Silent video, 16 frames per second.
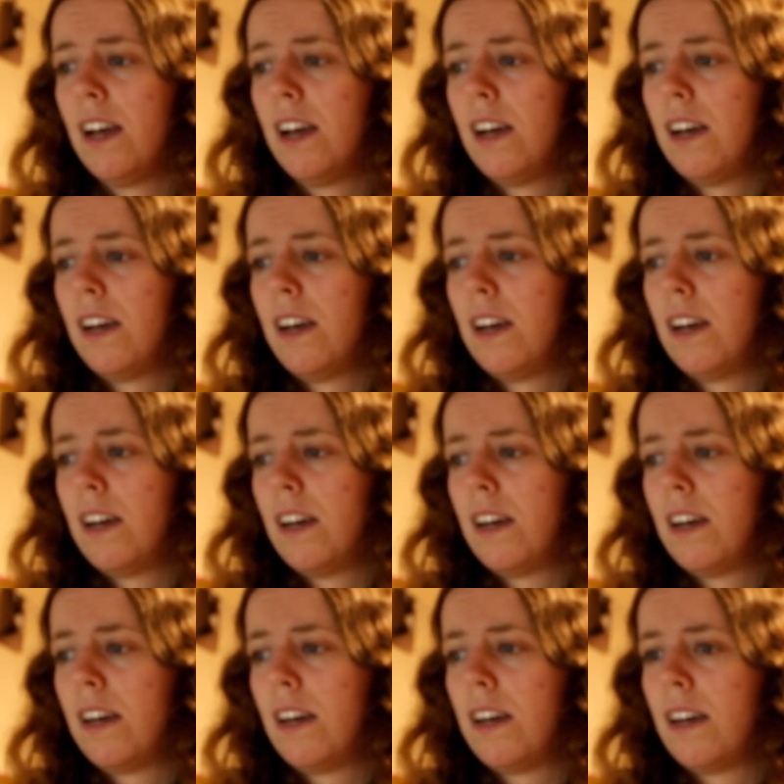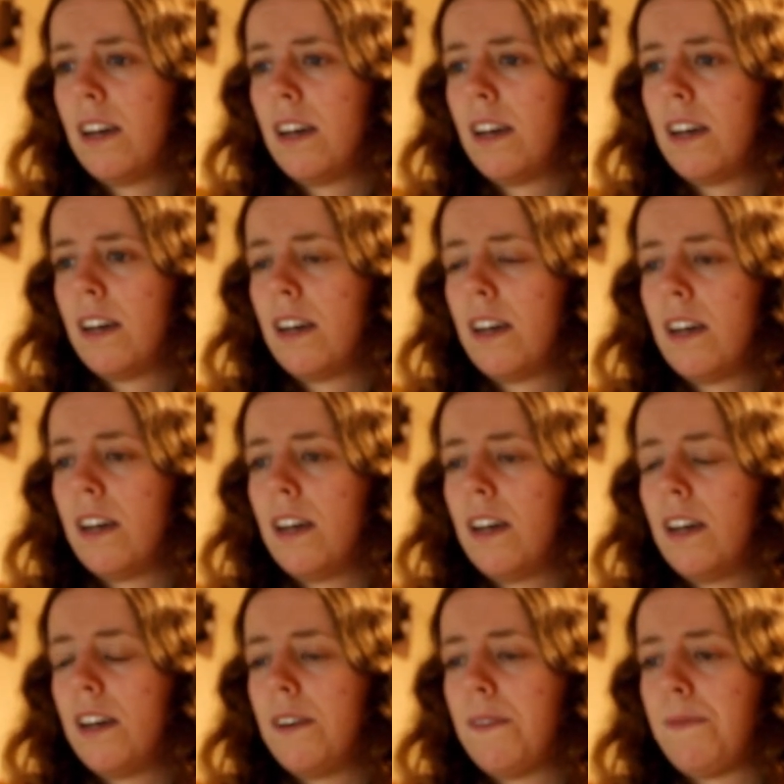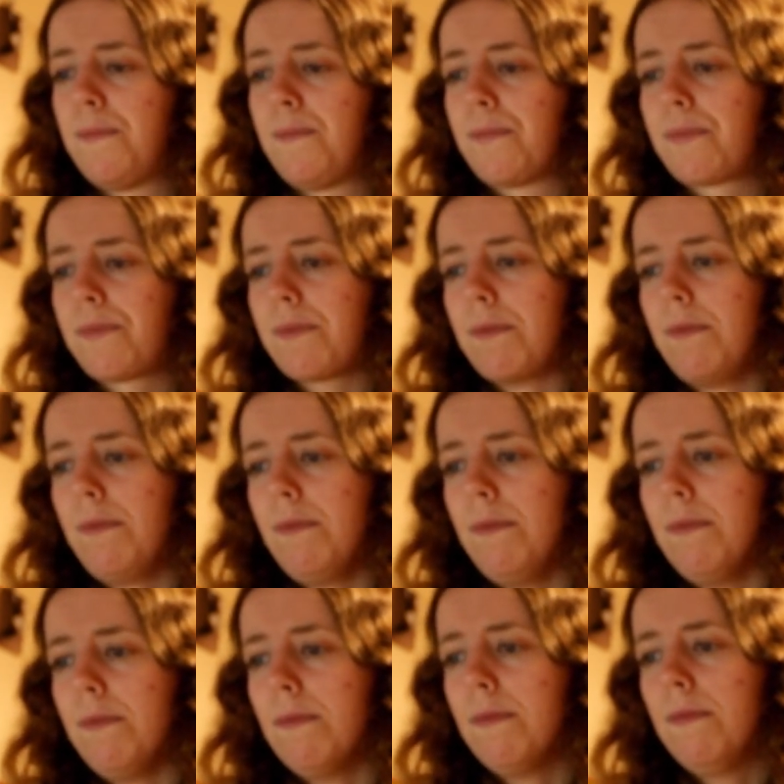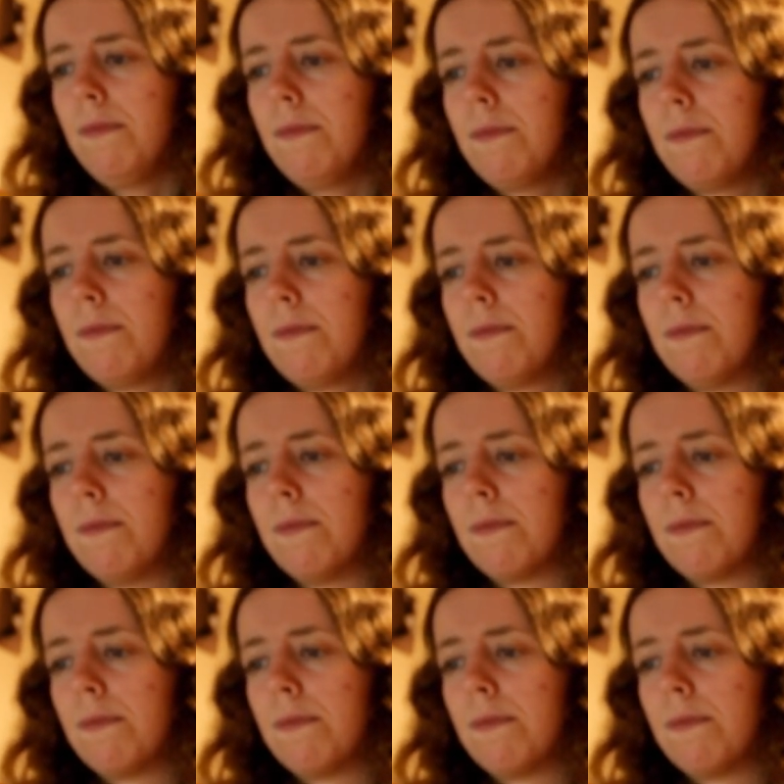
No one is speaking in this clip.